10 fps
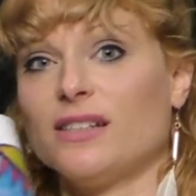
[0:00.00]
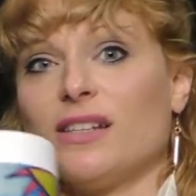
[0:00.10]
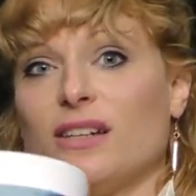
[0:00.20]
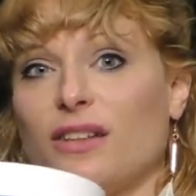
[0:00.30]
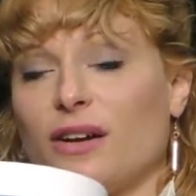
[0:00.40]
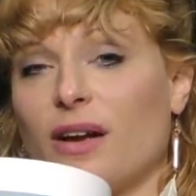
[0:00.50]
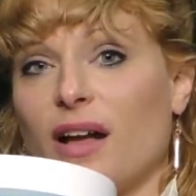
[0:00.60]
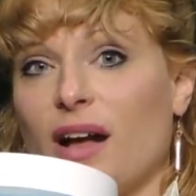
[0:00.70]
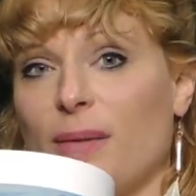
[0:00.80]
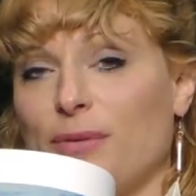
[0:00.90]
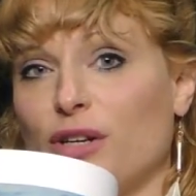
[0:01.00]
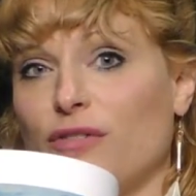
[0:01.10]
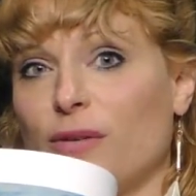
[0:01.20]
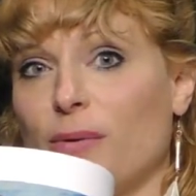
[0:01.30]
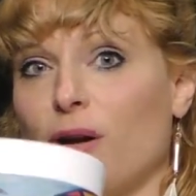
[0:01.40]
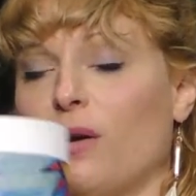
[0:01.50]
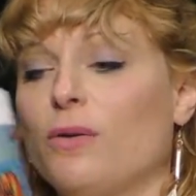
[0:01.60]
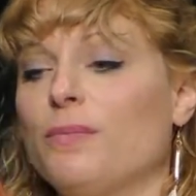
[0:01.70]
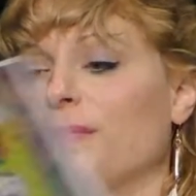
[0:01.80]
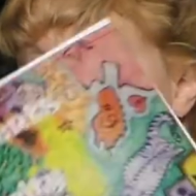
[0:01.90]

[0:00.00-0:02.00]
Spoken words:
Another beautiful poem,